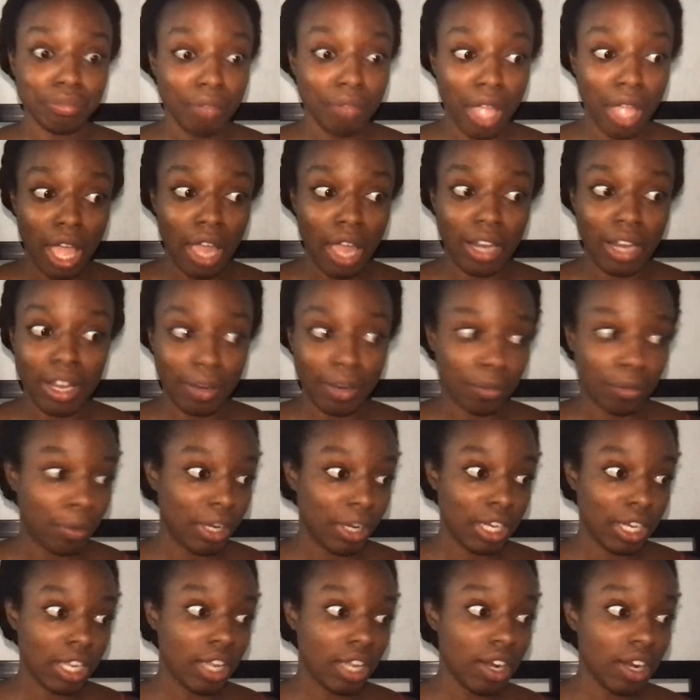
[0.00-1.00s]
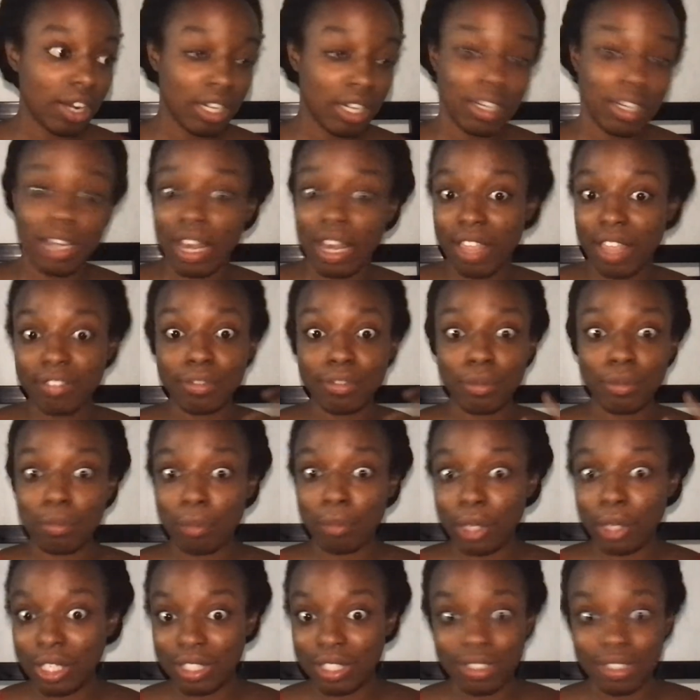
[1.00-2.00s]
I like went there and left with
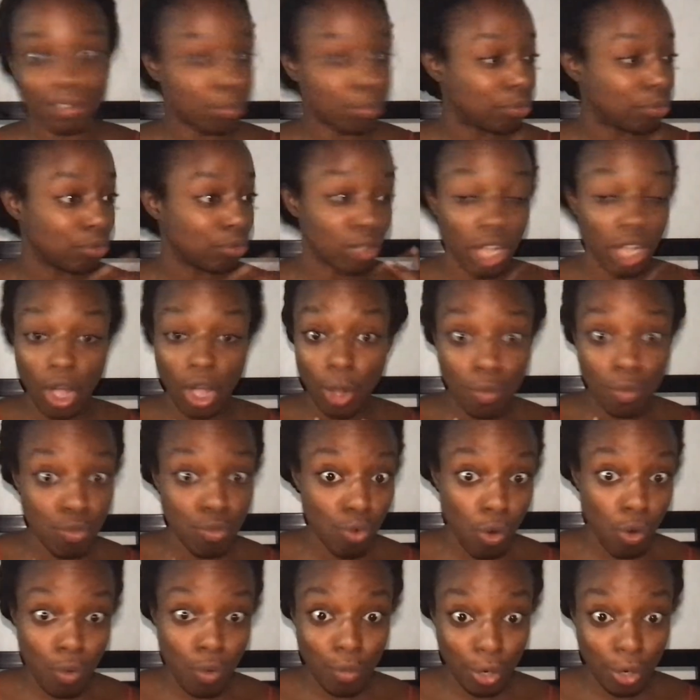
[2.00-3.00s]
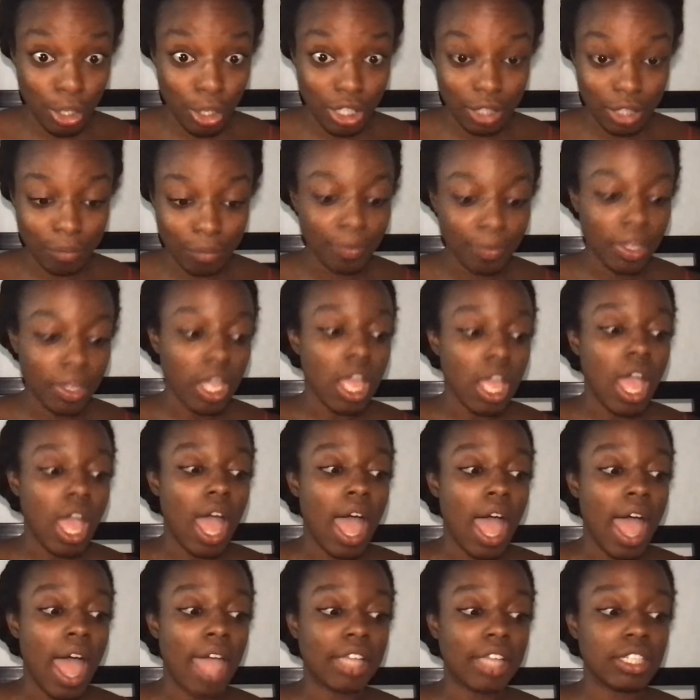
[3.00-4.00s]
money. Now no money.
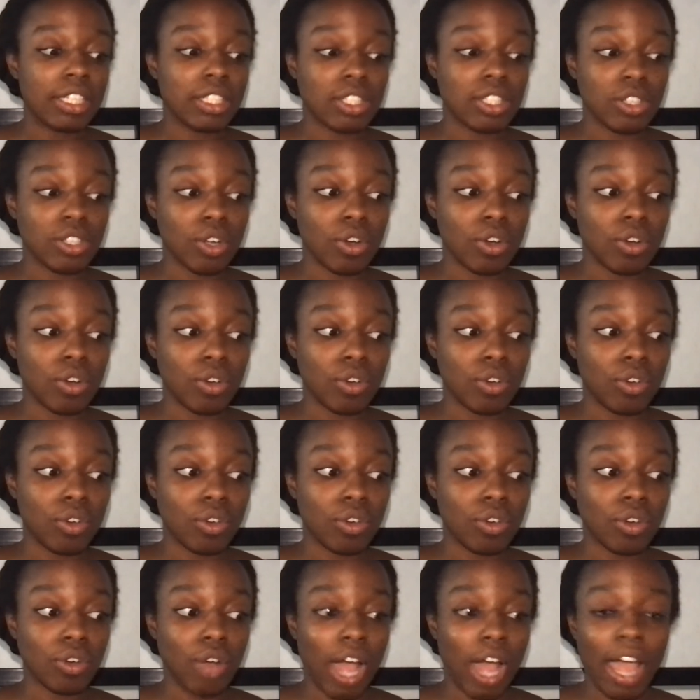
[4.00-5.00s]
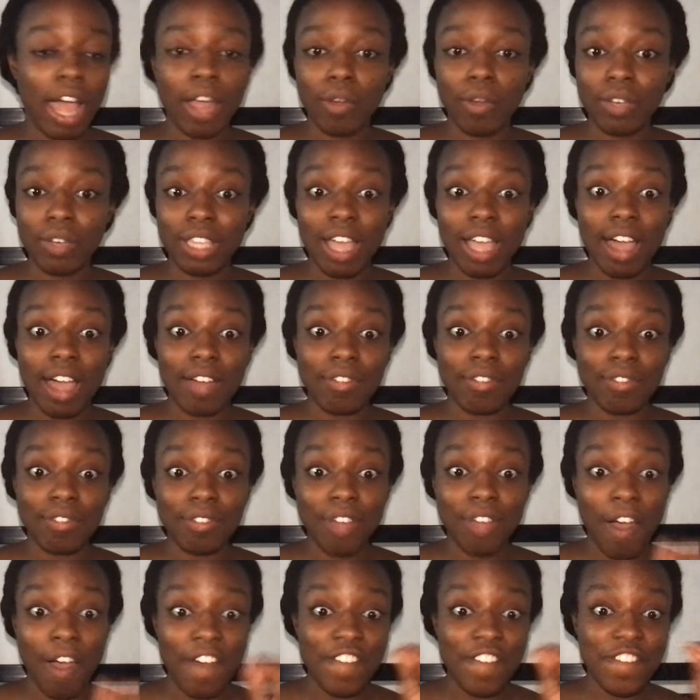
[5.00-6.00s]
And so I only have
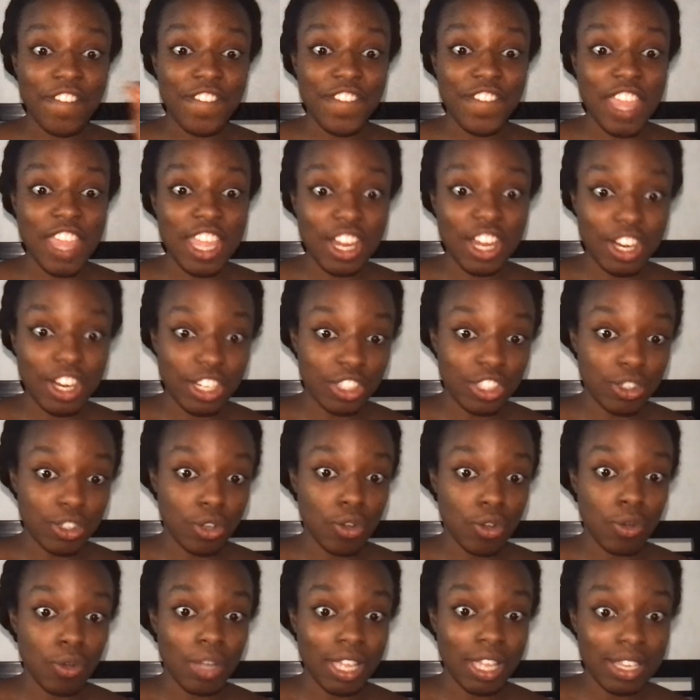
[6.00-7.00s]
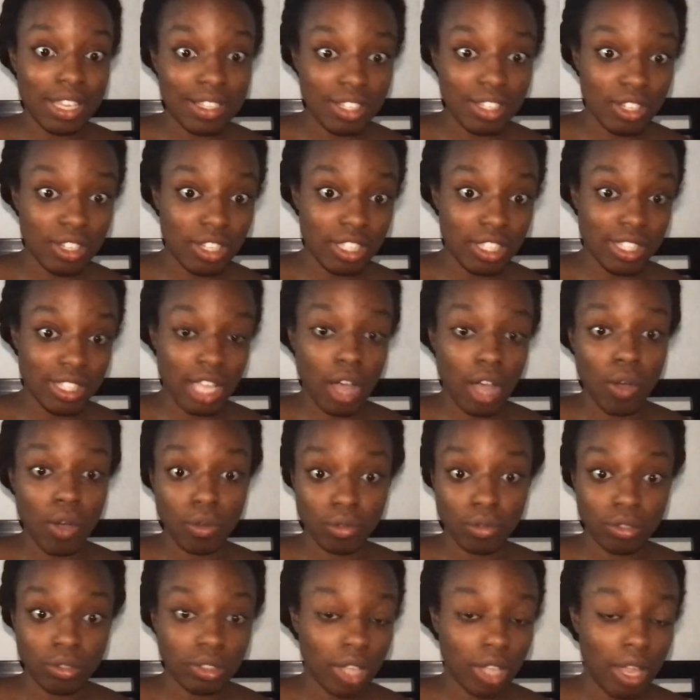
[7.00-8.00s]
a fear to go into the
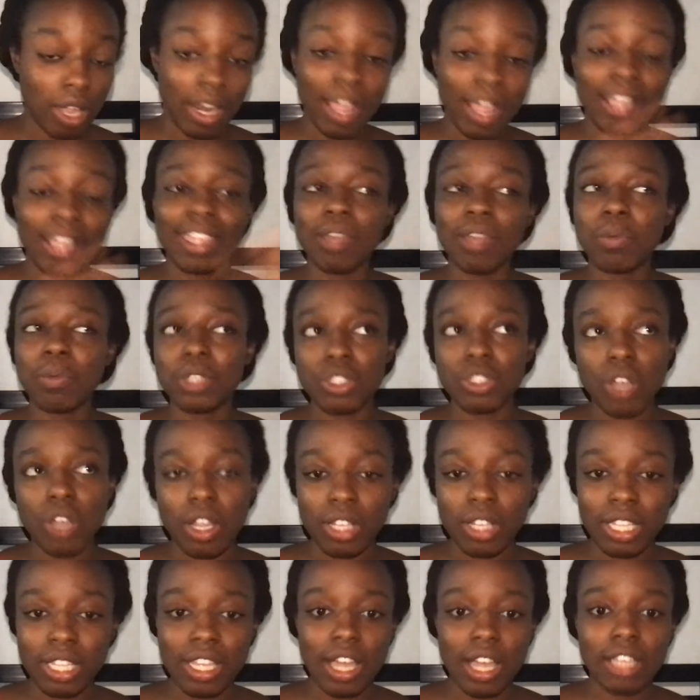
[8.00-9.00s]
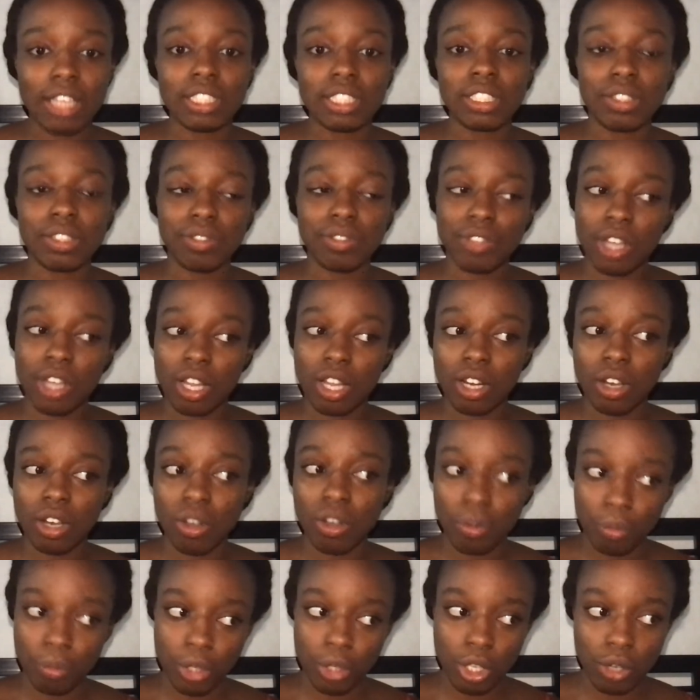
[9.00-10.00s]
town, and I can withdraw the cash if God allow
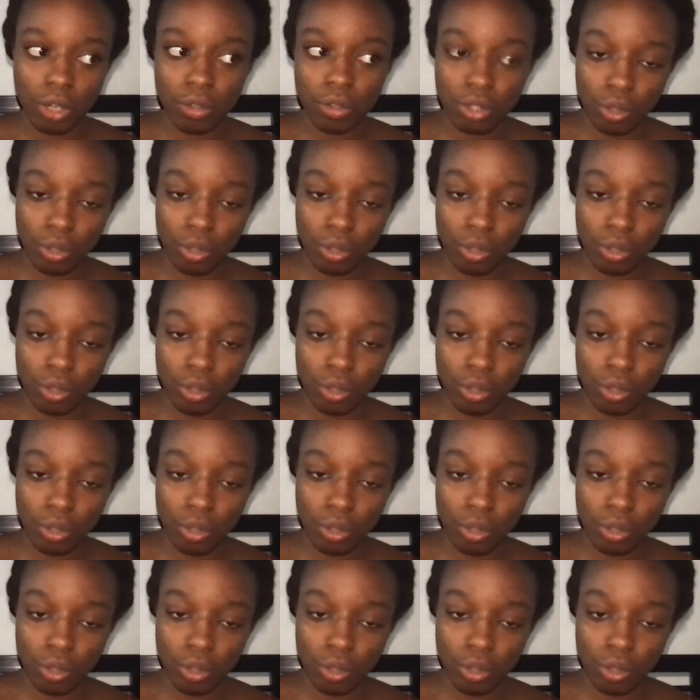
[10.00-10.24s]
me now